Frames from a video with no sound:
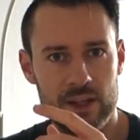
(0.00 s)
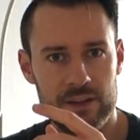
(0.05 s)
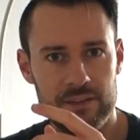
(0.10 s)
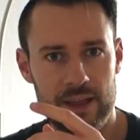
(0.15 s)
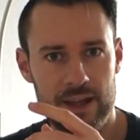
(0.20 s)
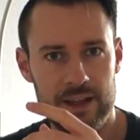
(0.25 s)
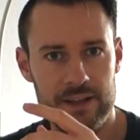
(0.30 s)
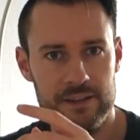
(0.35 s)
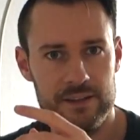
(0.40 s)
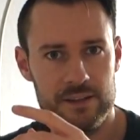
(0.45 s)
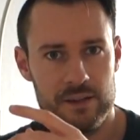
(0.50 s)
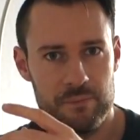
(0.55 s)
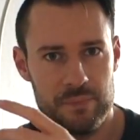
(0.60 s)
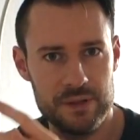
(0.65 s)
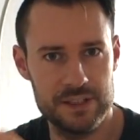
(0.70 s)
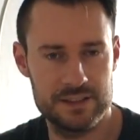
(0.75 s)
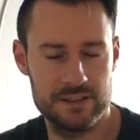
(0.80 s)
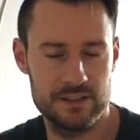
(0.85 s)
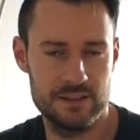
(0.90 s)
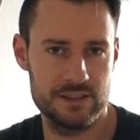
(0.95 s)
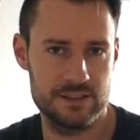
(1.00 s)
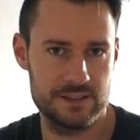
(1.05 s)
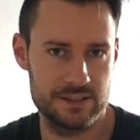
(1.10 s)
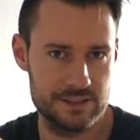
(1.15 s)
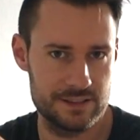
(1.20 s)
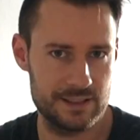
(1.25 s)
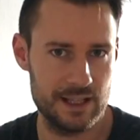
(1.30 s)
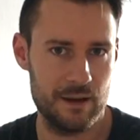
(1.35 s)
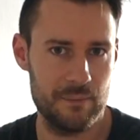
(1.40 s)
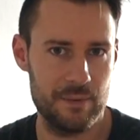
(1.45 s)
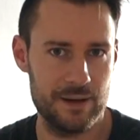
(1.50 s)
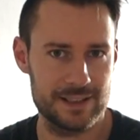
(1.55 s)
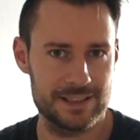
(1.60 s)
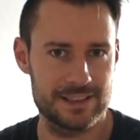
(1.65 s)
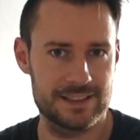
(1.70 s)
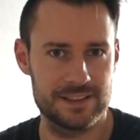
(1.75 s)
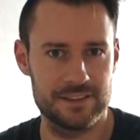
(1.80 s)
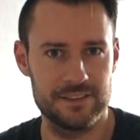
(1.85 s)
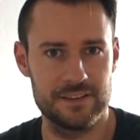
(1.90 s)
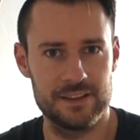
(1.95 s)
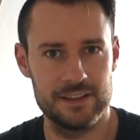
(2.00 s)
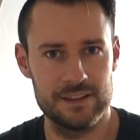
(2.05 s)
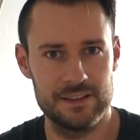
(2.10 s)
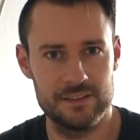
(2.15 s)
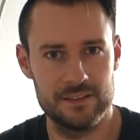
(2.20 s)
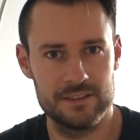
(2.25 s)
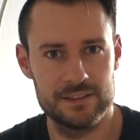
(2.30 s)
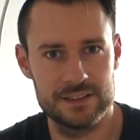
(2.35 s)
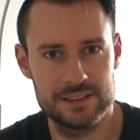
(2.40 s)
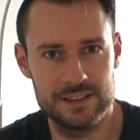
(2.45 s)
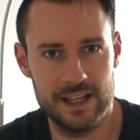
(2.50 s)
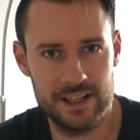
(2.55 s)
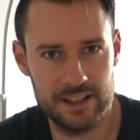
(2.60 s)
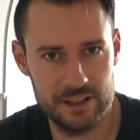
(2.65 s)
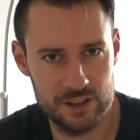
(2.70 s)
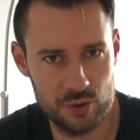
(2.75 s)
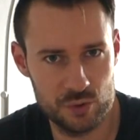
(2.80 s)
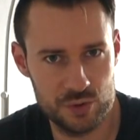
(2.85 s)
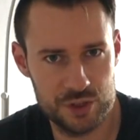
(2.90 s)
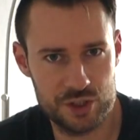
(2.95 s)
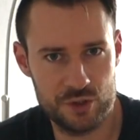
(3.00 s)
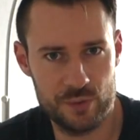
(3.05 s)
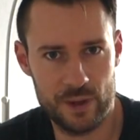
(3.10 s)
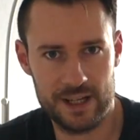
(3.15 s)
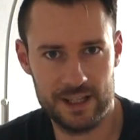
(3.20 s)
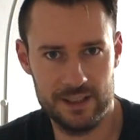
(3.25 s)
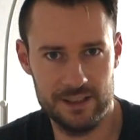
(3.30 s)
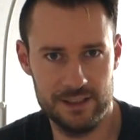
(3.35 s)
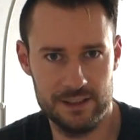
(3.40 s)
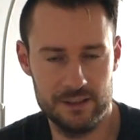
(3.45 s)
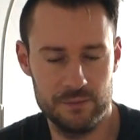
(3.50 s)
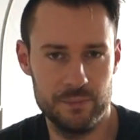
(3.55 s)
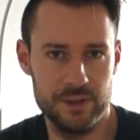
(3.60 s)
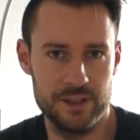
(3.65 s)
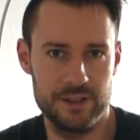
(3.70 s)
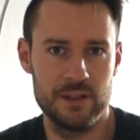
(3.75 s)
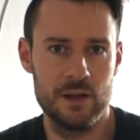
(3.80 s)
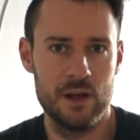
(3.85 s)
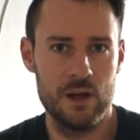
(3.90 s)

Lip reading: then the business Starbucks started to struggle a little bit.